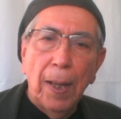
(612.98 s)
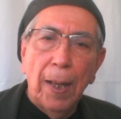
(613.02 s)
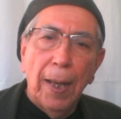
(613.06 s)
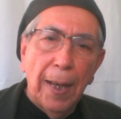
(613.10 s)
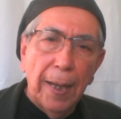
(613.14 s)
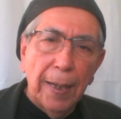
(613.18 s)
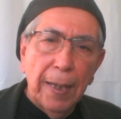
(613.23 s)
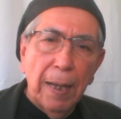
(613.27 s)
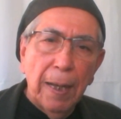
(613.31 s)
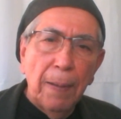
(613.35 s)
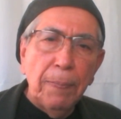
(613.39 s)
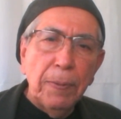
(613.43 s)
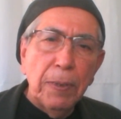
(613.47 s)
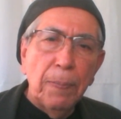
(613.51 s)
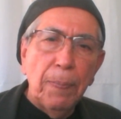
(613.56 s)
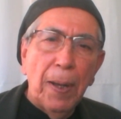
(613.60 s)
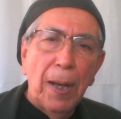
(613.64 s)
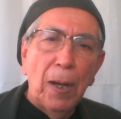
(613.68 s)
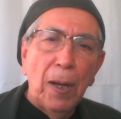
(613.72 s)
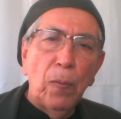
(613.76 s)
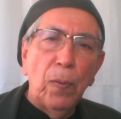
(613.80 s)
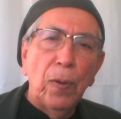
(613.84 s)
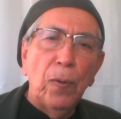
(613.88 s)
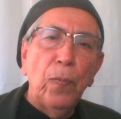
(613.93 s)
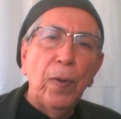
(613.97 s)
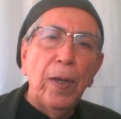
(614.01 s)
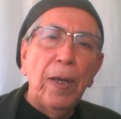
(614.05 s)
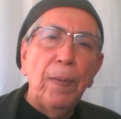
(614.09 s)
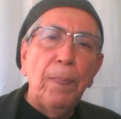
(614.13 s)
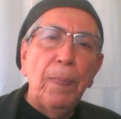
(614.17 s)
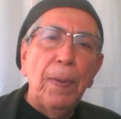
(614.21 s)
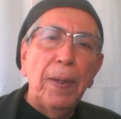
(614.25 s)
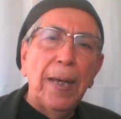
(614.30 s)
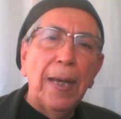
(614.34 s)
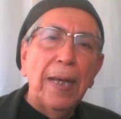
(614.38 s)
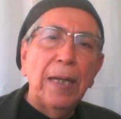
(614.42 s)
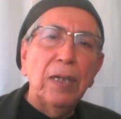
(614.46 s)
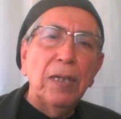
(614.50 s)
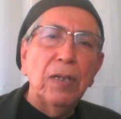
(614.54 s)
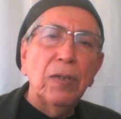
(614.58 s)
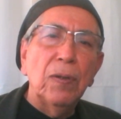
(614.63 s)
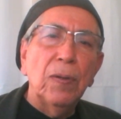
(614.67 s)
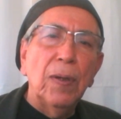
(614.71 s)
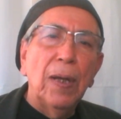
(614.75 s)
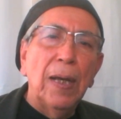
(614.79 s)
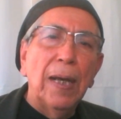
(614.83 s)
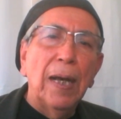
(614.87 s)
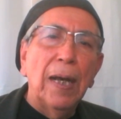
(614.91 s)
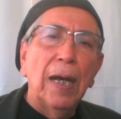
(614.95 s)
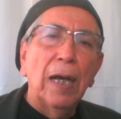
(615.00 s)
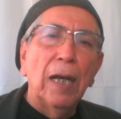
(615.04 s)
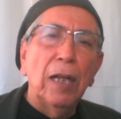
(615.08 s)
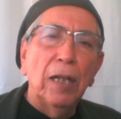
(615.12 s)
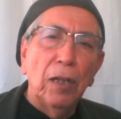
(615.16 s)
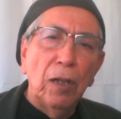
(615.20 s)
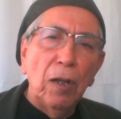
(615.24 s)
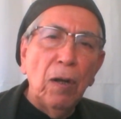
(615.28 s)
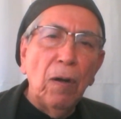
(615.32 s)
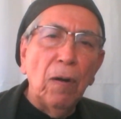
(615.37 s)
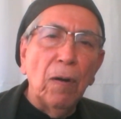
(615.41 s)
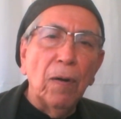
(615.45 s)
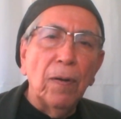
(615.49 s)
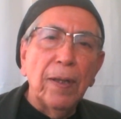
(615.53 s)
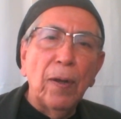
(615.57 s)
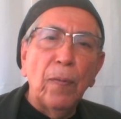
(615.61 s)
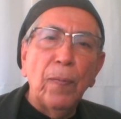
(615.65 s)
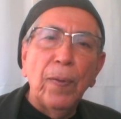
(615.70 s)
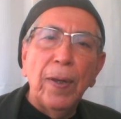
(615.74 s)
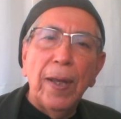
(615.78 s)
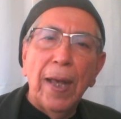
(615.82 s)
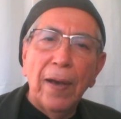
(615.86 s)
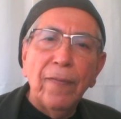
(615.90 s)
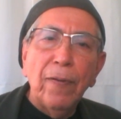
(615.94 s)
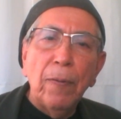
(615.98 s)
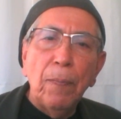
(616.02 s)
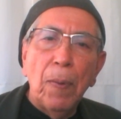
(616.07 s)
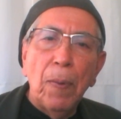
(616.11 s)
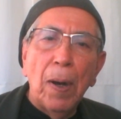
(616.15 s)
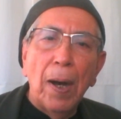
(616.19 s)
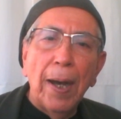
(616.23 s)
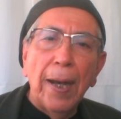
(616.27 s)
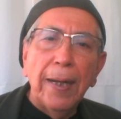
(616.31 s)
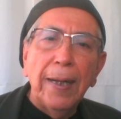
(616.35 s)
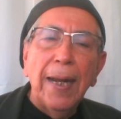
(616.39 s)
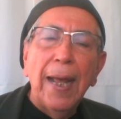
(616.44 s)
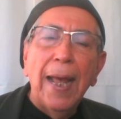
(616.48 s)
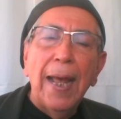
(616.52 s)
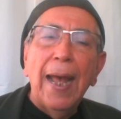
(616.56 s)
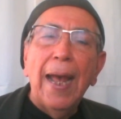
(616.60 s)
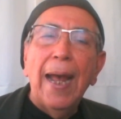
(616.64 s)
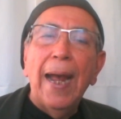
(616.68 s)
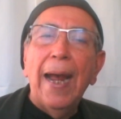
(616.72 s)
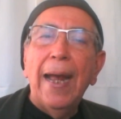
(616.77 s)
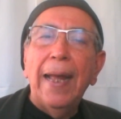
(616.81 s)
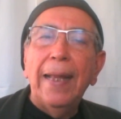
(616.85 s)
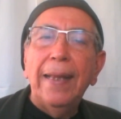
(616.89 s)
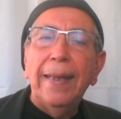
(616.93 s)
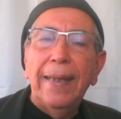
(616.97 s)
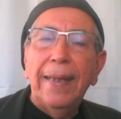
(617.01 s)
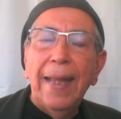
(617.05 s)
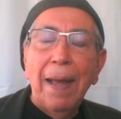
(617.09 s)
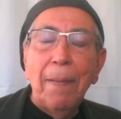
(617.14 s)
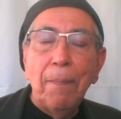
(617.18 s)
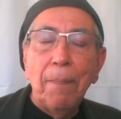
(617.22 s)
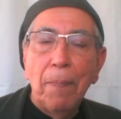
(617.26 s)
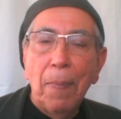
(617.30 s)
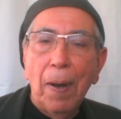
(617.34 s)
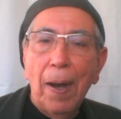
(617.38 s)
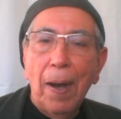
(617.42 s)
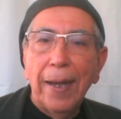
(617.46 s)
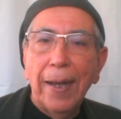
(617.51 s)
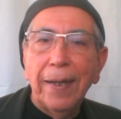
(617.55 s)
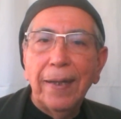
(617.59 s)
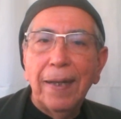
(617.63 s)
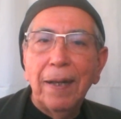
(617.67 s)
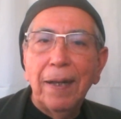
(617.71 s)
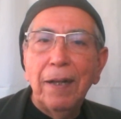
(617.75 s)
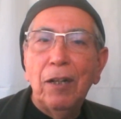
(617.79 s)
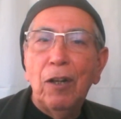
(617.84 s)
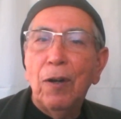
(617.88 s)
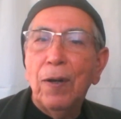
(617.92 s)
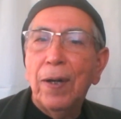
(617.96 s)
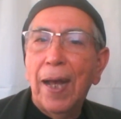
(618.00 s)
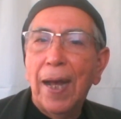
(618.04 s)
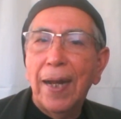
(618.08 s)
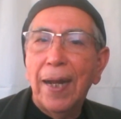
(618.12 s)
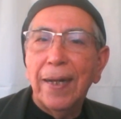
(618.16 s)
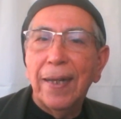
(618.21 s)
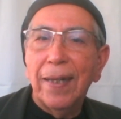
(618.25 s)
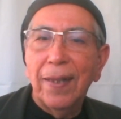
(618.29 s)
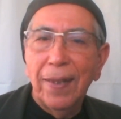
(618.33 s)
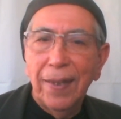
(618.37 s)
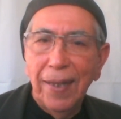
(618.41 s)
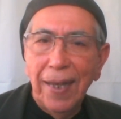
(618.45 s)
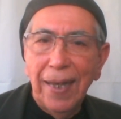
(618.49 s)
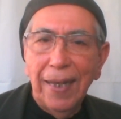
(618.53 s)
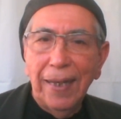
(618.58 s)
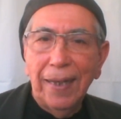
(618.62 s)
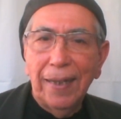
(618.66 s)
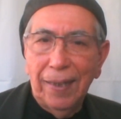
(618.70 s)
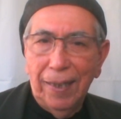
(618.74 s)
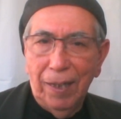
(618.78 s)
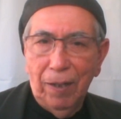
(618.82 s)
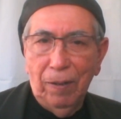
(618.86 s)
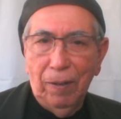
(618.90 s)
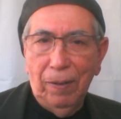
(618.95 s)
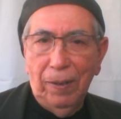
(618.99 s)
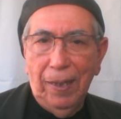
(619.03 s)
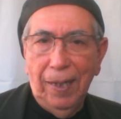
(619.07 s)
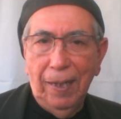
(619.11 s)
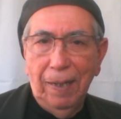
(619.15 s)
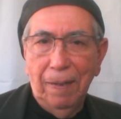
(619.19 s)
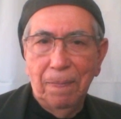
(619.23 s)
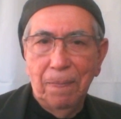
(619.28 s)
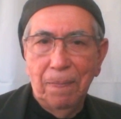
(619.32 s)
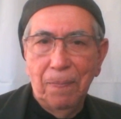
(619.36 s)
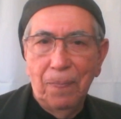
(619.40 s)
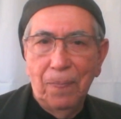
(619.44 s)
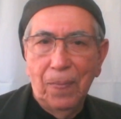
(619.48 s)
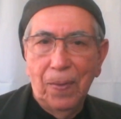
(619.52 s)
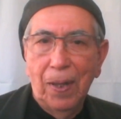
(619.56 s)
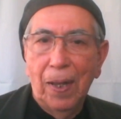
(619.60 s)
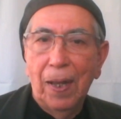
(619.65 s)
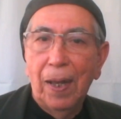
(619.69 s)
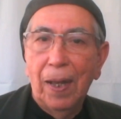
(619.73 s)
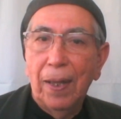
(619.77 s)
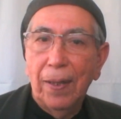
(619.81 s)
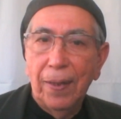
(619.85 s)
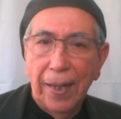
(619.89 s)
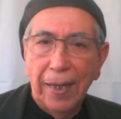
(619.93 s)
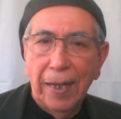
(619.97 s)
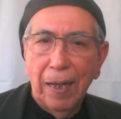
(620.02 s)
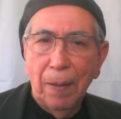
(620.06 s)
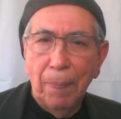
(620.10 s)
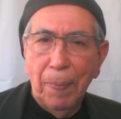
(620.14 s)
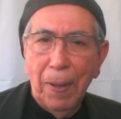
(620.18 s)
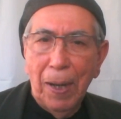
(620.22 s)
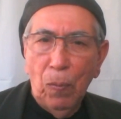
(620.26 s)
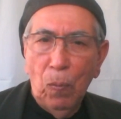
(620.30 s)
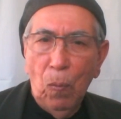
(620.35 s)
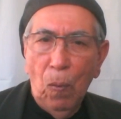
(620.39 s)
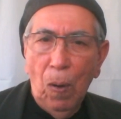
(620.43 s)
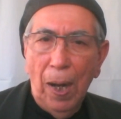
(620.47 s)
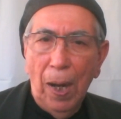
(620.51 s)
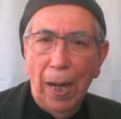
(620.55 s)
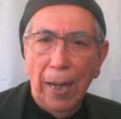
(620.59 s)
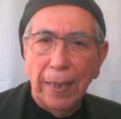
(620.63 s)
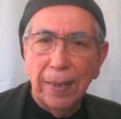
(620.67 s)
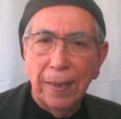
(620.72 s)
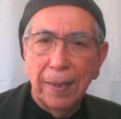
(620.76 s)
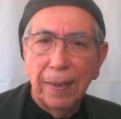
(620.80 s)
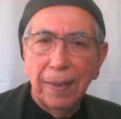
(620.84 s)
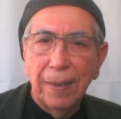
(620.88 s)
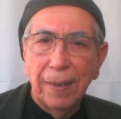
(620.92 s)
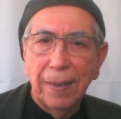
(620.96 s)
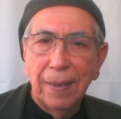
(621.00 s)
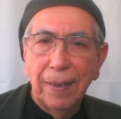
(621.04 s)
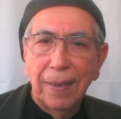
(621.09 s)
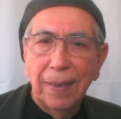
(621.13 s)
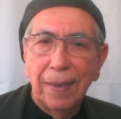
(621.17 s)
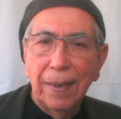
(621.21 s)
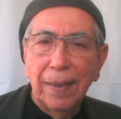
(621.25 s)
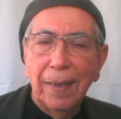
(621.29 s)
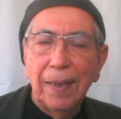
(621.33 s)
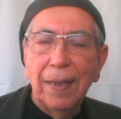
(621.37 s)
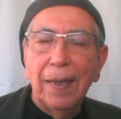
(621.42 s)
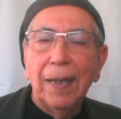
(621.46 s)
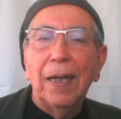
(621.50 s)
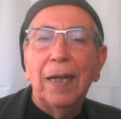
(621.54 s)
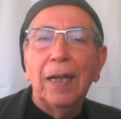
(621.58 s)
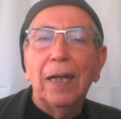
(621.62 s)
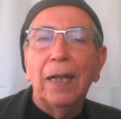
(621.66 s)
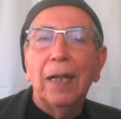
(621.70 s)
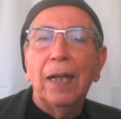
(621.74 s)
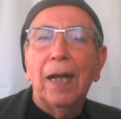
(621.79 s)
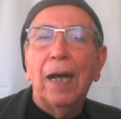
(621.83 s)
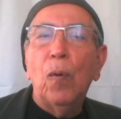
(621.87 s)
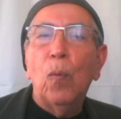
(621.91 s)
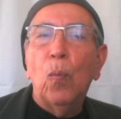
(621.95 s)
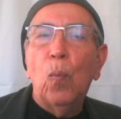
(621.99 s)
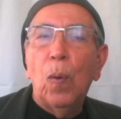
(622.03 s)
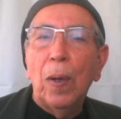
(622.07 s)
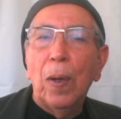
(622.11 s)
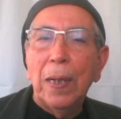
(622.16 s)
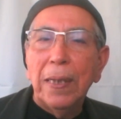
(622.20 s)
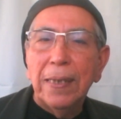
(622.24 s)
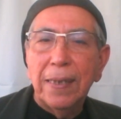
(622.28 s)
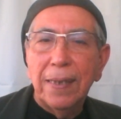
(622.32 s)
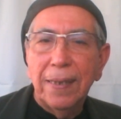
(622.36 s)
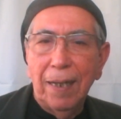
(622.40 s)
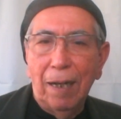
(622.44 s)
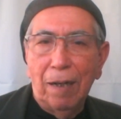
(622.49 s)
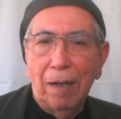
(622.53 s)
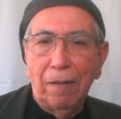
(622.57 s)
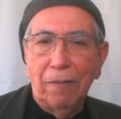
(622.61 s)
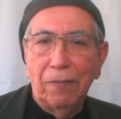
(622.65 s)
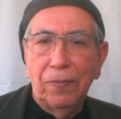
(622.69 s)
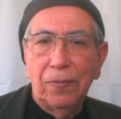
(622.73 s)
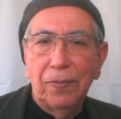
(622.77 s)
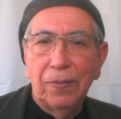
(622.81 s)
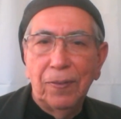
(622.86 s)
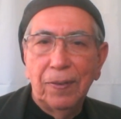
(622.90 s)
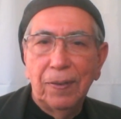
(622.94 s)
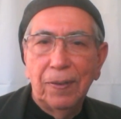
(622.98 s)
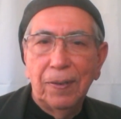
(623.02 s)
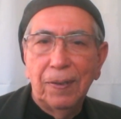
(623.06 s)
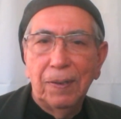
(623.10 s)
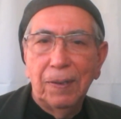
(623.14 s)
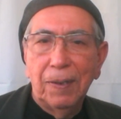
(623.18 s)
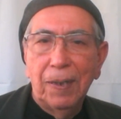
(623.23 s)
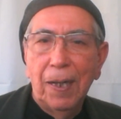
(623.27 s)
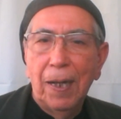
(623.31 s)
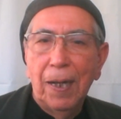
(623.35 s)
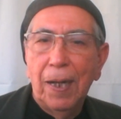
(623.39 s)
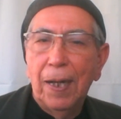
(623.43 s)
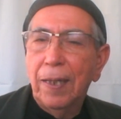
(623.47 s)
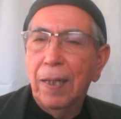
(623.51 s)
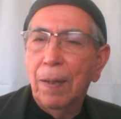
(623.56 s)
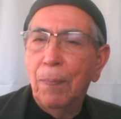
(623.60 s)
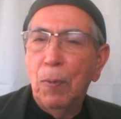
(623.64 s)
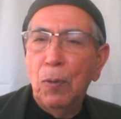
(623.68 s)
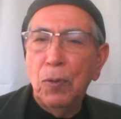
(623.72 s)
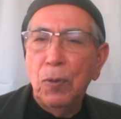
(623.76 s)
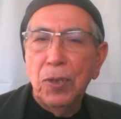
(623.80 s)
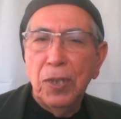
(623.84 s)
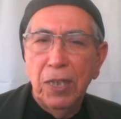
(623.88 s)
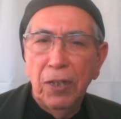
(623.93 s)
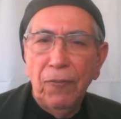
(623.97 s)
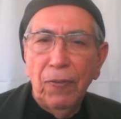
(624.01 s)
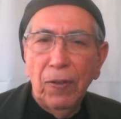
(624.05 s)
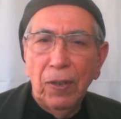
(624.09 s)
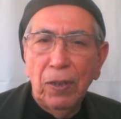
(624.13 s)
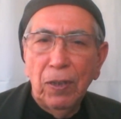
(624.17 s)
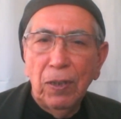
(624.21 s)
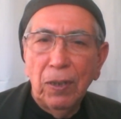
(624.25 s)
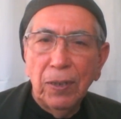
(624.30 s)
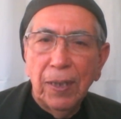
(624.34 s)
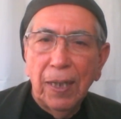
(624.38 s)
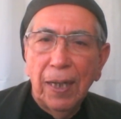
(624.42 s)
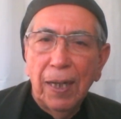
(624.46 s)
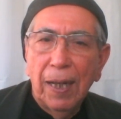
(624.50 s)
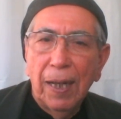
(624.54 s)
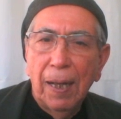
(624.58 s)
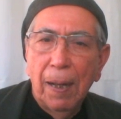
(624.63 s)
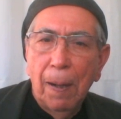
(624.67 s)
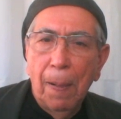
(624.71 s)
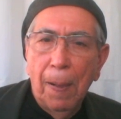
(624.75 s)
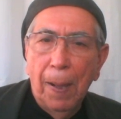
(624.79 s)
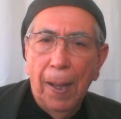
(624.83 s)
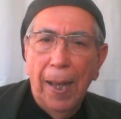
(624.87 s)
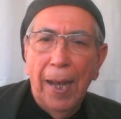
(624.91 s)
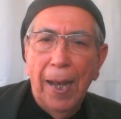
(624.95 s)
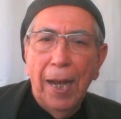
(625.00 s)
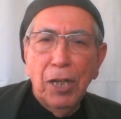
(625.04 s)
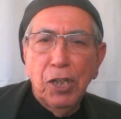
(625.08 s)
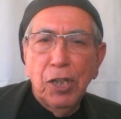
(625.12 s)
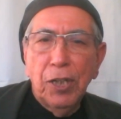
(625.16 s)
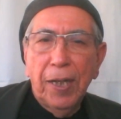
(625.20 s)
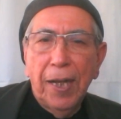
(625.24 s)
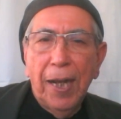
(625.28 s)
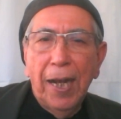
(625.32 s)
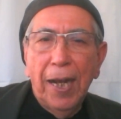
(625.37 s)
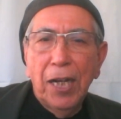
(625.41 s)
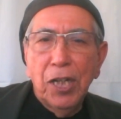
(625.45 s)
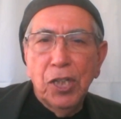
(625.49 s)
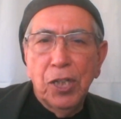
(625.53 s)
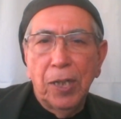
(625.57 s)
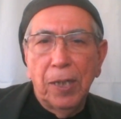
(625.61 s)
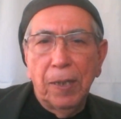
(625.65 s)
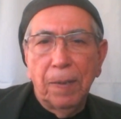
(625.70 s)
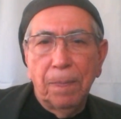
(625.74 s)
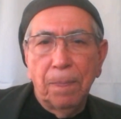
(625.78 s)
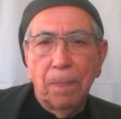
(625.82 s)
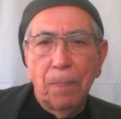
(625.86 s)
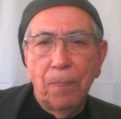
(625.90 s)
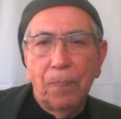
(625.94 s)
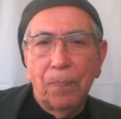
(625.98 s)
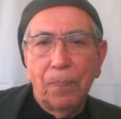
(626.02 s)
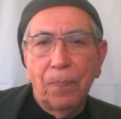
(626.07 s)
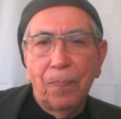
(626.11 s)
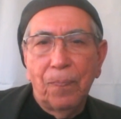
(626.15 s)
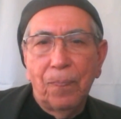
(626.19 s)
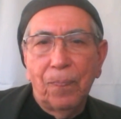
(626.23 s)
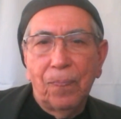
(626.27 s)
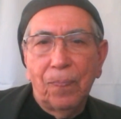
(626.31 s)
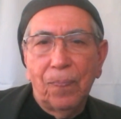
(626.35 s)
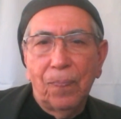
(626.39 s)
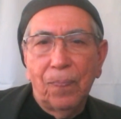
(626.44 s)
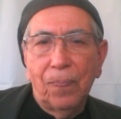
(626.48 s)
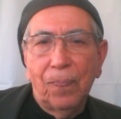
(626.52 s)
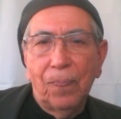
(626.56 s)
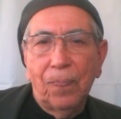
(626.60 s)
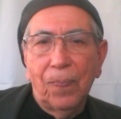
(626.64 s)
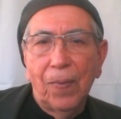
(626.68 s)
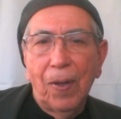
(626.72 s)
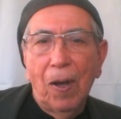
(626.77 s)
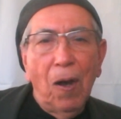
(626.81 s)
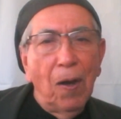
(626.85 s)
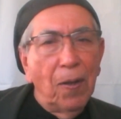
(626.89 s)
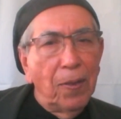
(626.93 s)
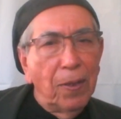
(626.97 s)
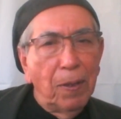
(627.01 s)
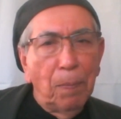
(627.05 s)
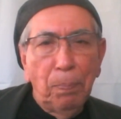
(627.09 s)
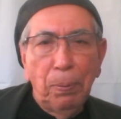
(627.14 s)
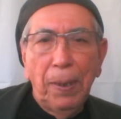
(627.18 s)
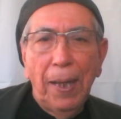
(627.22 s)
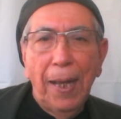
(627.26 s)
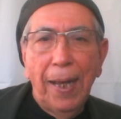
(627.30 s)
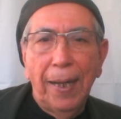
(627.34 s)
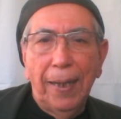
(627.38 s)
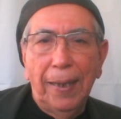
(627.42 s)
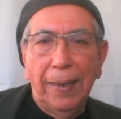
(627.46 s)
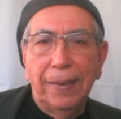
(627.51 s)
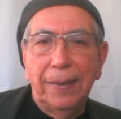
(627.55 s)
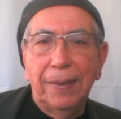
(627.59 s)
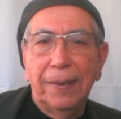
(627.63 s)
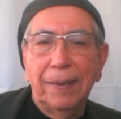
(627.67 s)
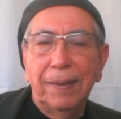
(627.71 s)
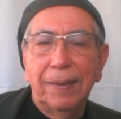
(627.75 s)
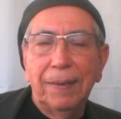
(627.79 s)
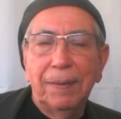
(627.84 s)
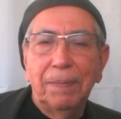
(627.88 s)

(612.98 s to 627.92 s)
It comes about when we begin to learn that we have a mind, and that mind can learn how to think clearly. Think about what? Oneself. The most difficult education on the planet